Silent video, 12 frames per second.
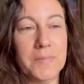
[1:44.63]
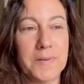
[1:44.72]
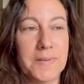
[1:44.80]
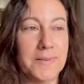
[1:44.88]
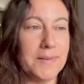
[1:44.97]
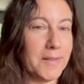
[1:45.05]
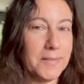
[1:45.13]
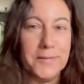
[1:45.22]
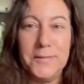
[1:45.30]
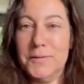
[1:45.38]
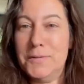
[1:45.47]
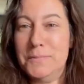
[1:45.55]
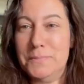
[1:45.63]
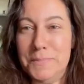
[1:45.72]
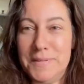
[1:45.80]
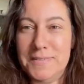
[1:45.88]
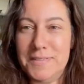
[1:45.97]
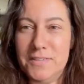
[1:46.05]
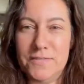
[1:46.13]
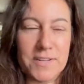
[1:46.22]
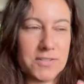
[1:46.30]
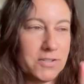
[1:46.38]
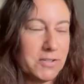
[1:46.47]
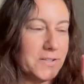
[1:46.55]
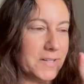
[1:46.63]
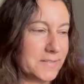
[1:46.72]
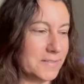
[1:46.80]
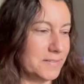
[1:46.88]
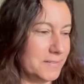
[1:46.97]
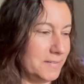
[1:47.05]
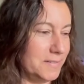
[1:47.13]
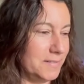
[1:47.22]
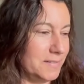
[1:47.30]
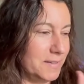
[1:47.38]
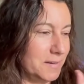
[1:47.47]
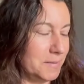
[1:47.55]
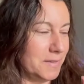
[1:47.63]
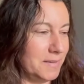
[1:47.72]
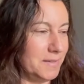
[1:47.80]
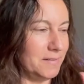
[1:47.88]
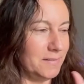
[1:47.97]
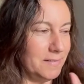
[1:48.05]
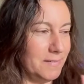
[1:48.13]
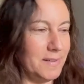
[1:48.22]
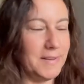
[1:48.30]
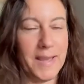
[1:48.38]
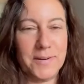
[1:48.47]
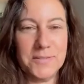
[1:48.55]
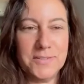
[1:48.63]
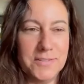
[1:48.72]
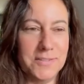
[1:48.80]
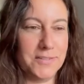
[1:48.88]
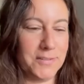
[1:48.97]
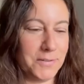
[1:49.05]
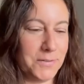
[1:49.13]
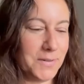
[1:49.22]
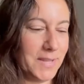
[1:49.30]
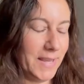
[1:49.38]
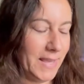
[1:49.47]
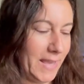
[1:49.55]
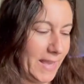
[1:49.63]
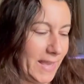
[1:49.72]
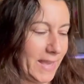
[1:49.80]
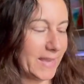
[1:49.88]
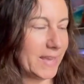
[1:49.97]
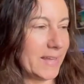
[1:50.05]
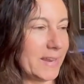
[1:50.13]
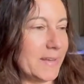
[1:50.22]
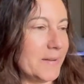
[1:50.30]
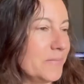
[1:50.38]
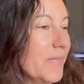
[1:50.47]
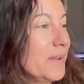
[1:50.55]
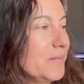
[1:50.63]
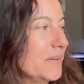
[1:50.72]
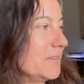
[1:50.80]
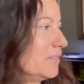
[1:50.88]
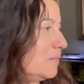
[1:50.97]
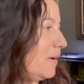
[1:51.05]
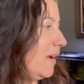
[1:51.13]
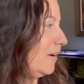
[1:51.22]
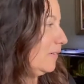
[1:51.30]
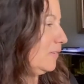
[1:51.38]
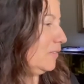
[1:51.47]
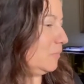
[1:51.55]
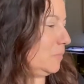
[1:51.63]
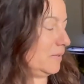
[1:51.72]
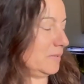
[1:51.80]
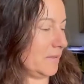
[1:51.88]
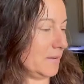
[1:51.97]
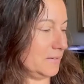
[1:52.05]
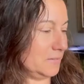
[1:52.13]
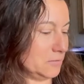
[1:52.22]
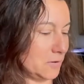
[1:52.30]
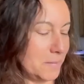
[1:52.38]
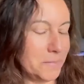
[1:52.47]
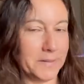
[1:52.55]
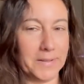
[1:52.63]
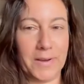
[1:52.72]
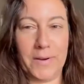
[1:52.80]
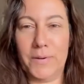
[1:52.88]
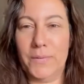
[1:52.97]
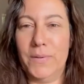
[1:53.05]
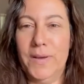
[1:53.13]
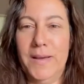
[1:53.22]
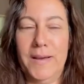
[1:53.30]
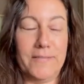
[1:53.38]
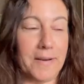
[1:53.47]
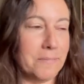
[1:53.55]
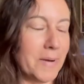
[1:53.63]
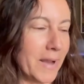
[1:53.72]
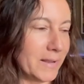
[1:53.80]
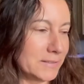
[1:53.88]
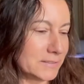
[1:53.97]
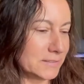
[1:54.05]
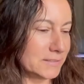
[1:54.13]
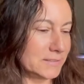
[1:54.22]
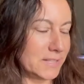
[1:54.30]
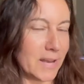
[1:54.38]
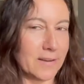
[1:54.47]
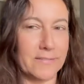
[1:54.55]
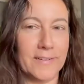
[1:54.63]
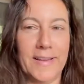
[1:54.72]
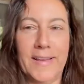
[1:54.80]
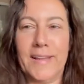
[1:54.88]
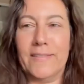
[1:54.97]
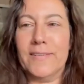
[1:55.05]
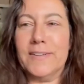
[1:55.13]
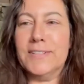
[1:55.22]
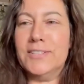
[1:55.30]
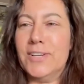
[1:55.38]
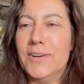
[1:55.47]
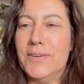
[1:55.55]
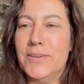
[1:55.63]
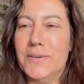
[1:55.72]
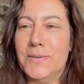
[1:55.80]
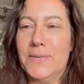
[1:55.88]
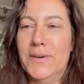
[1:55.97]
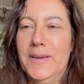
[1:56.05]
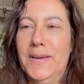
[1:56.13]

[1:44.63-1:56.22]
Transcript: another new business venture that's gonna be announced soon. And anyway, so my house has been like drop and go. I've got piles of stuff and I want to show you.